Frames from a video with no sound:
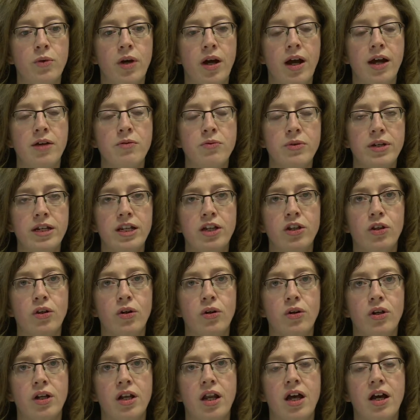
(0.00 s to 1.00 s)
really
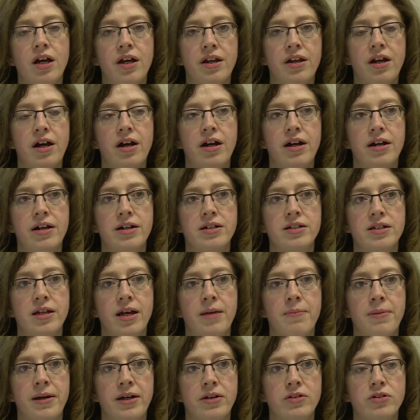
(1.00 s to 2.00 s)
thought long and hard
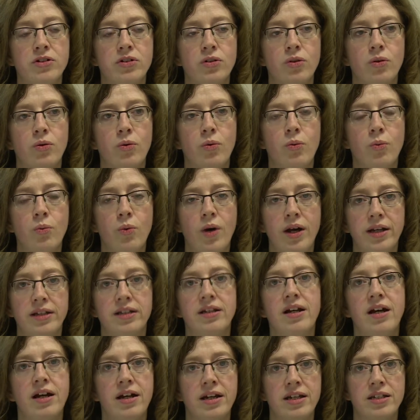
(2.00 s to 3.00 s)
about what
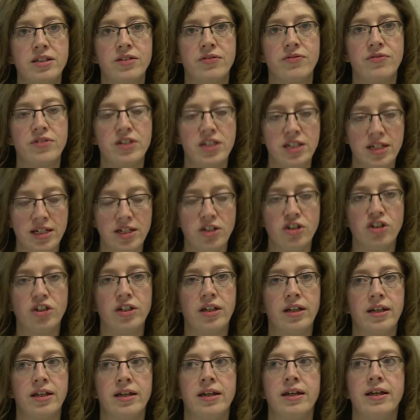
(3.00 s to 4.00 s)
kind of
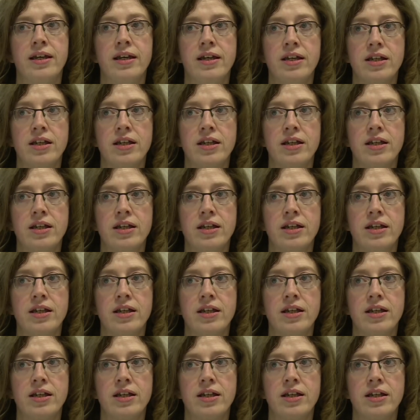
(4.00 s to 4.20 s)
teaching